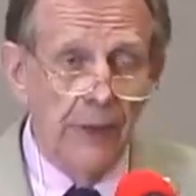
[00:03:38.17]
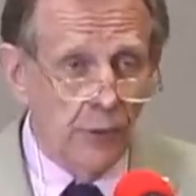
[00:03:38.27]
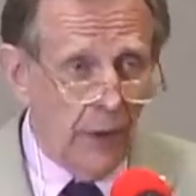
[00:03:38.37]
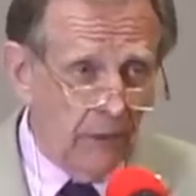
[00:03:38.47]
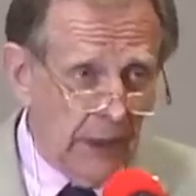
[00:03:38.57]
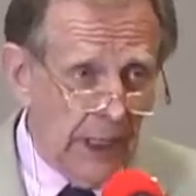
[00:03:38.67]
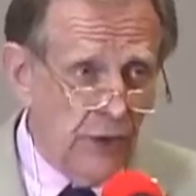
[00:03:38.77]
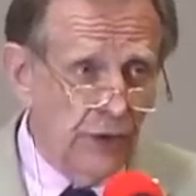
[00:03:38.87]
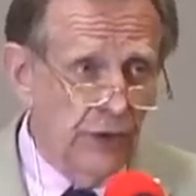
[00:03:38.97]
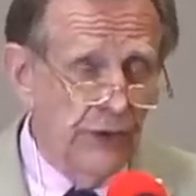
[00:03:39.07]
his
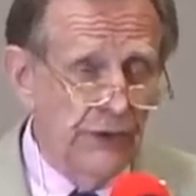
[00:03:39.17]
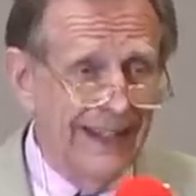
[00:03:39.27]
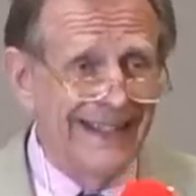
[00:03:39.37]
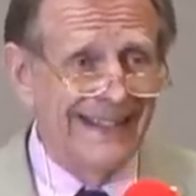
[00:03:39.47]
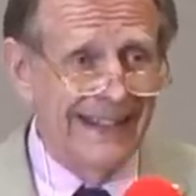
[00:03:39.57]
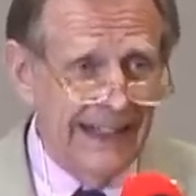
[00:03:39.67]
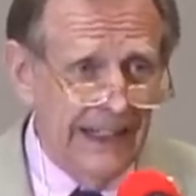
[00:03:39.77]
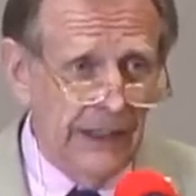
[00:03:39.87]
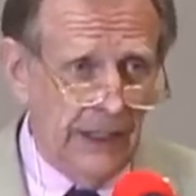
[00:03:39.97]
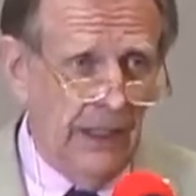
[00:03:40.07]
revelations, as
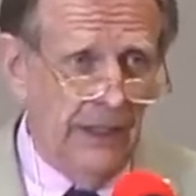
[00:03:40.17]
he